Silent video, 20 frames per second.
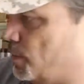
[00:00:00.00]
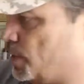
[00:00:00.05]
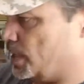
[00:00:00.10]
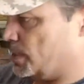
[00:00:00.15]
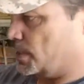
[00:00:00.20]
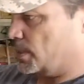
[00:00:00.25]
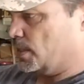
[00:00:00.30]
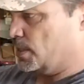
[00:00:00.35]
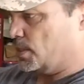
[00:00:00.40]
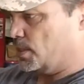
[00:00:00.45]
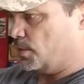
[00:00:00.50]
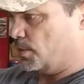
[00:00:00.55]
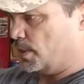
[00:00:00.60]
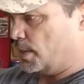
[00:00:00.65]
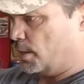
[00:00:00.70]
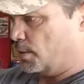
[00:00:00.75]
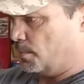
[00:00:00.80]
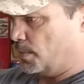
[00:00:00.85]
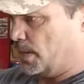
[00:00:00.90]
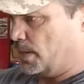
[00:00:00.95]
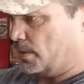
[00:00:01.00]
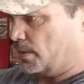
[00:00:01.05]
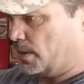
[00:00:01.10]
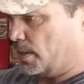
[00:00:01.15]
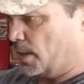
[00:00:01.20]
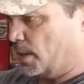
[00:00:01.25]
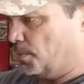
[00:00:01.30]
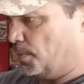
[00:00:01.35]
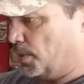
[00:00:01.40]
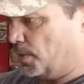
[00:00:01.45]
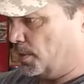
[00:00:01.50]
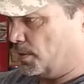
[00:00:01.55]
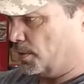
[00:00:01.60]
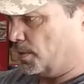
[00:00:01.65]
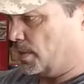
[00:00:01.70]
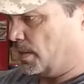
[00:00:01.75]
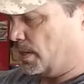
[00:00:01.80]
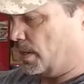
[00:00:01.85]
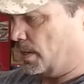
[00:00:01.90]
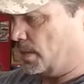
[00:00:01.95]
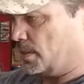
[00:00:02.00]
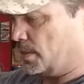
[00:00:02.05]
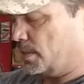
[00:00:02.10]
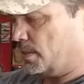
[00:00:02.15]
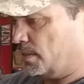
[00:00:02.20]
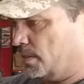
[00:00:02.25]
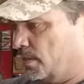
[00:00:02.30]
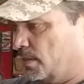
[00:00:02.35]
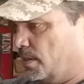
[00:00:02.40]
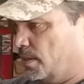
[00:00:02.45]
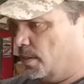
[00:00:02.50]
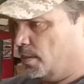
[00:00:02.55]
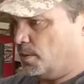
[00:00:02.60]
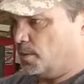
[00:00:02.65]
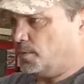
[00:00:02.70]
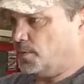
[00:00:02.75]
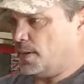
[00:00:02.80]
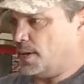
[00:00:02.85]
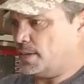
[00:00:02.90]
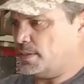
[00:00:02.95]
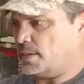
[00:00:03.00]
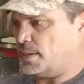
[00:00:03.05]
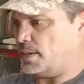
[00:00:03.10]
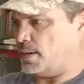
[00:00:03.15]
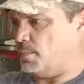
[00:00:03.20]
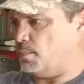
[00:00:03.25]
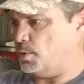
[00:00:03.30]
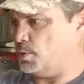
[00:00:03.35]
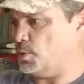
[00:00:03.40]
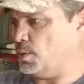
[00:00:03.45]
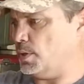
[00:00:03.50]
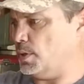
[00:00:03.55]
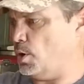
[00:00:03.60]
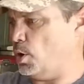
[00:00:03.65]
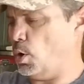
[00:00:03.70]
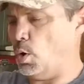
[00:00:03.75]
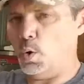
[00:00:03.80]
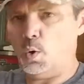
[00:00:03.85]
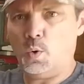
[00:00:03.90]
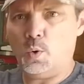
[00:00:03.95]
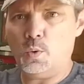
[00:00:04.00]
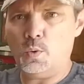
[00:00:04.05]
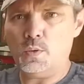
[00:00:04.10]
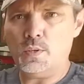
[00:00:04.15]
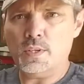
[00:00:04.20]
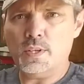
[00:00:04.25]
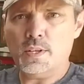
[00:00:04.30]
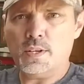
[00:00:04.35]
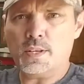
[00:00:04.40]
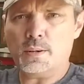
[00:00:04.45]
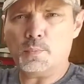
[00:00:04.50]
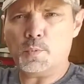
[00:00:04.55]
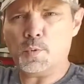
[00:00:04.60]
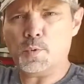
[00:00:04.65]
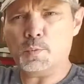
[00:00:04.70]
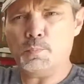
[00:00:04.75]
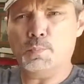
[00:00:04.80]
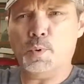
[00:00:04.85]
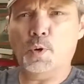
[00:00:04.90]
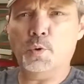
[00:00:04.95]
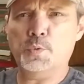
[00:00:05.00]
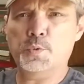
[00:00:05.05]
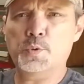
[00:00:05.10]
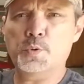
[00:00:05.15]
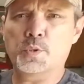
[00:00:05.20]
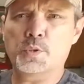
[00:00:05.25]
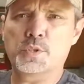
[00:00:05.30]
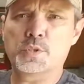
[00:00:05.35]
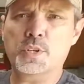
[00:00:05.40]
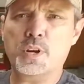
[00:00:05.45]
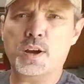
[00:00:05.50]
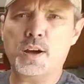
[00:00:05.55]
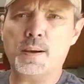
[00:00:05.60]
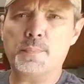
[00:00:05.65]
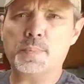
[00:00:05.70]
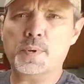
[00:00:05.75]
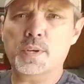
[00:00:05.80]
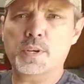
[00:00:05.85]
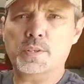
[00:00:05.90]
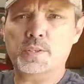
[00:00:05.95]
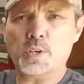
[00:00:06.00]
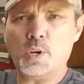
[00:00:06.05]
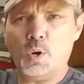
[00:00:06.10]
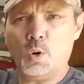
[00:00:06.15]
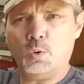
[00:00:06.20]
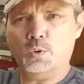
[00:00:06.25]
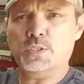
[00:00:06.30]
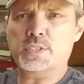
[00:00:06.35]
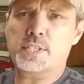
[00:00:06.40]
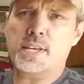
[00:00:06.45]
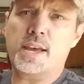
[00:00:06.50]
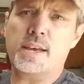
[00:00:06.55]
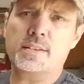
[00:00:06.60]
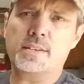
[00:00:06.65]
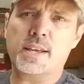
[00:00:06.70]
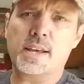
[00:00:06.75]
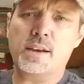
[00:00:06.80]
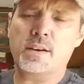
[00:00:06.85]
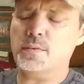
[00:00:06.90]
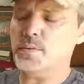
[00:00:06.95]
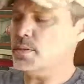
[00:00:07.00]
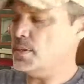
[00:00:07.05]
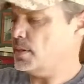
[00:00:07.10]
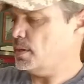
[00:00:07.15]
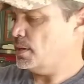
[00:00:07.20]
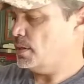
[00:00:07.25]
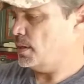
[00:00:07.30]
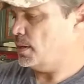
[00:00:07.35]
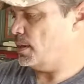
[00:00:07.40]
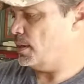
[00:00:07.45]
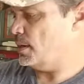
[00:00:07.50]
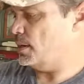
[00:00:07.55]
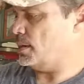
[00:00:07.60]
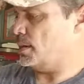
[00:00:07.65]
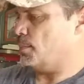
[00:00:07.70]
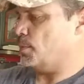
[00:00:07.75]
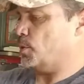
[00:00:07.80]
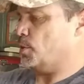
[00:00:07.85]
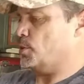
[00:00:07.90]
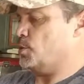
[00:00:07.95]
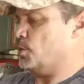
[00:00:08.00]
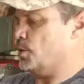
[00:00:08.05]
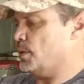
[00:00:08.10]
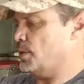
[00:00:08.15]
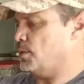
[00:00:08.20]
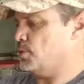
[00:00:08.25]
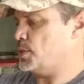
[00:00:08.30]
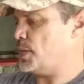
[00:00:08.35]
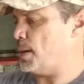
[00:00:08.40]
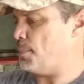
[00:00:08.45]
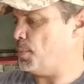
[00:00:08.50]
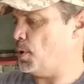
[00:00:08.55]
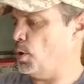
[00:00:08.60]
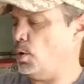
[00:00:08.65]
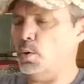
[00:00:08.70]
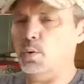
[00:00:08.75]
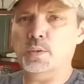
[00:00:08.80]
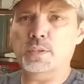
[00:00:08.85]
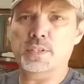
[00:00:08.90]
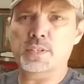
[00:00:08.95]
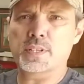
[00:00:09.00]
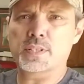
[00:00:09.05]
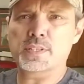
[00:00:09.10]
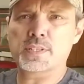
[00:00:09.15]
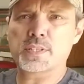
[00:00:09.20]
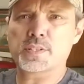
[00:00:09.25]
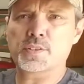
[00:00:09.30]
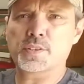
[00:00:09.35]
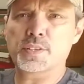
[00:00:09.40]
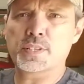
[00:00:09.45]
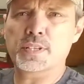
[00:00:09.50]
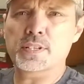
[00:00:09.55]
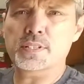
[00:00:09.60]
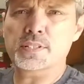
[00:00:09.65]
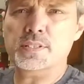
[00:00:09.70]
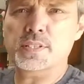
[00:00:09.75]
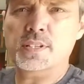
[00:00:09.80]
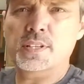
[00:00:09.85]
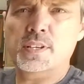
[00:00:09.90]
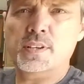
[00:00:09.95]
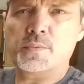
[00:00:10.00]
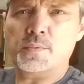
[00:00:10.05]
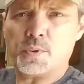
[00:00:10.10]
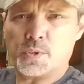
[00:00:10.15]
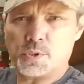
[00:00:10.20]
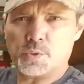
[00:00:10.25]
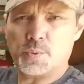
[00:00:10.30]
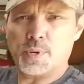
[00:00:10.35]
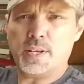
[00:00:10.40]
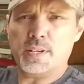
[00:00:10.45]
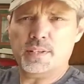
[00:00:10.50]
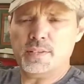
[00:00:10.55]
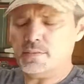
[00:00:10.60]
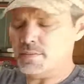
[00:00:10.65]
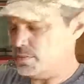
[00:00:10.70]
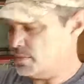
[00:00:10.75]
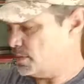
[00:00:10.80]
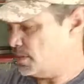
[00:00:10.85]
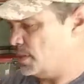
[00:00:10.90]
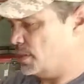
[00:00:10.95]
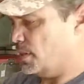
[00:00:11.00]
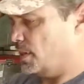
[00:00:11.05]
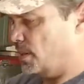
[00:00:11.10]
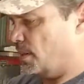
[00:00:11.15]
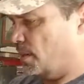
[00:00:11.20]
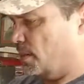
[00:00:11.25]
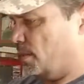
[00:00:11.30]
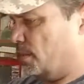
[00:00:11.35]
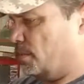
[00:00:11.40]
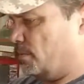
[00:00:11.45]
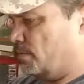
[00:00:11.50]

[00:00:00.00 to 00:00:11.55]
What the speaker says: because this is gonna help me on a couple other things. The fact that I'm gonna drill a hole and I'm gonna bolt through the top to hold his hat down, and I'm gonna drill and tap a hole in the center of this for thread. And